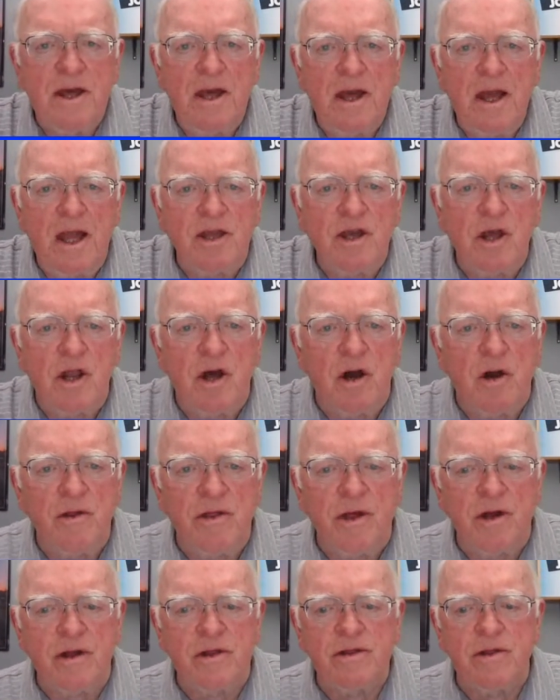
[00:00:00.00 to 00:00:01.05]
And you know,
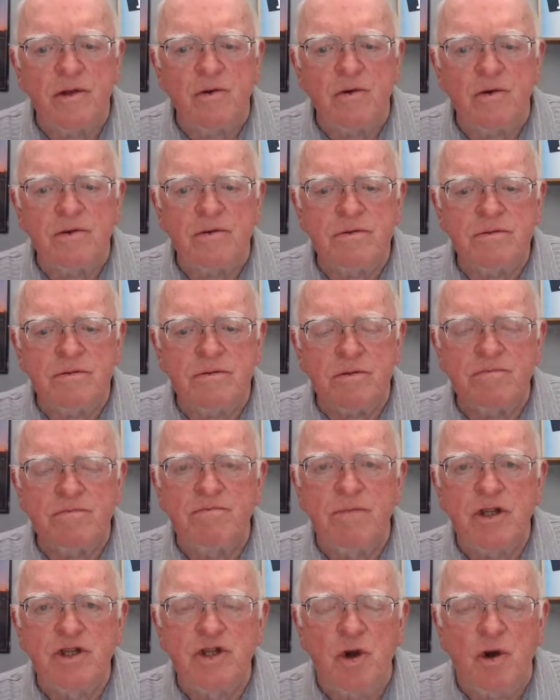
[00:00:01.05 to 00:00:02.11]
the
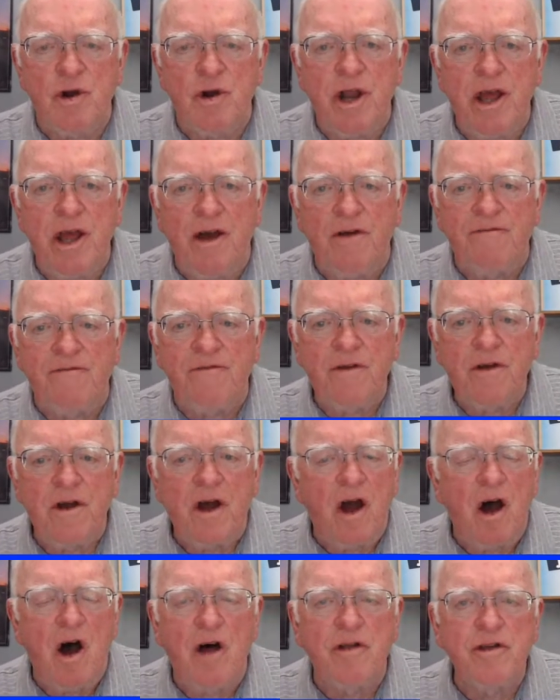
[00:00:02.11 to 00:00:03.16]
majority of
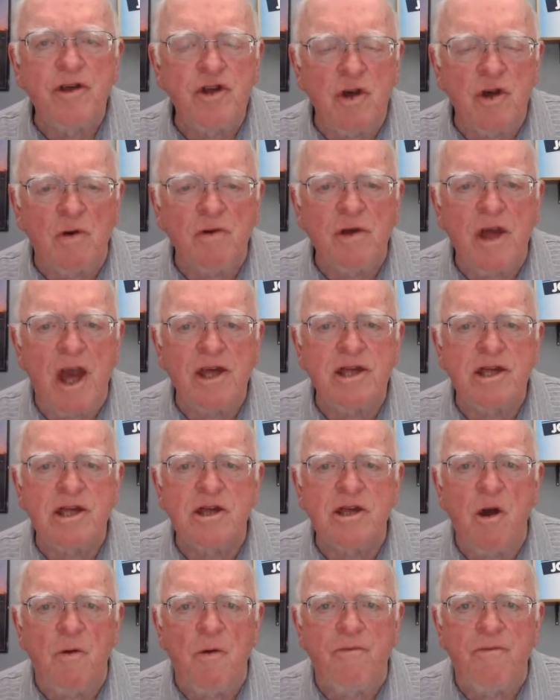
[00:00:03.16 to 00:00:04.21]
all the
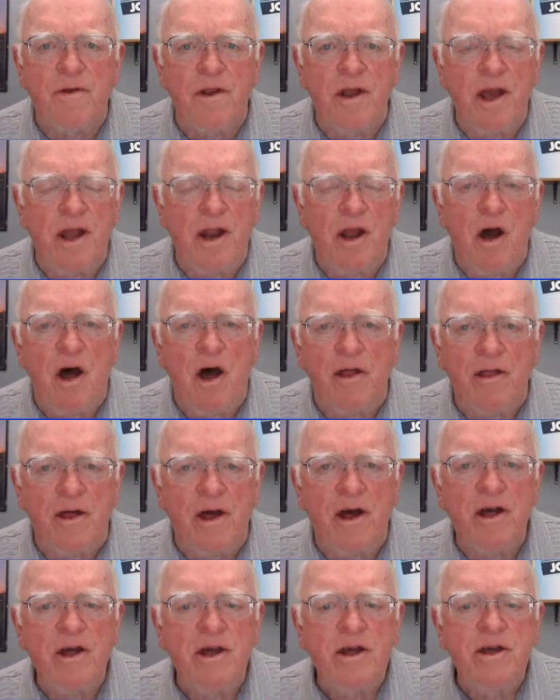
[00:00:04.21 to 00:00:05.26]
showcases, hopefully, and
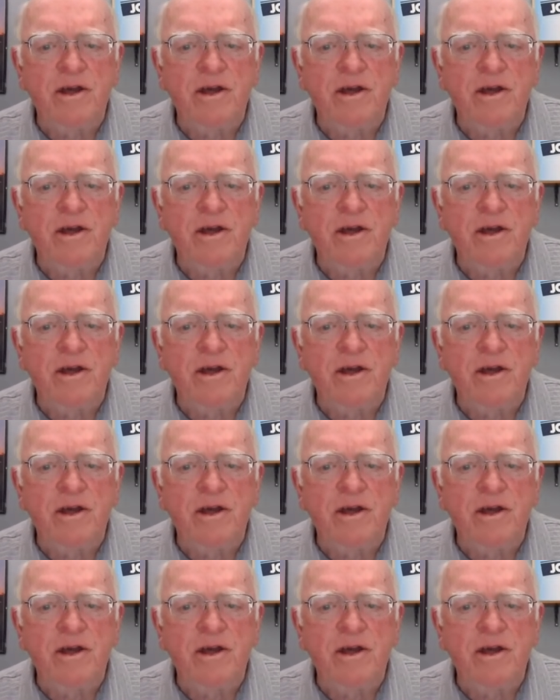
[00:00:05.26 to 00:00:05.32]
all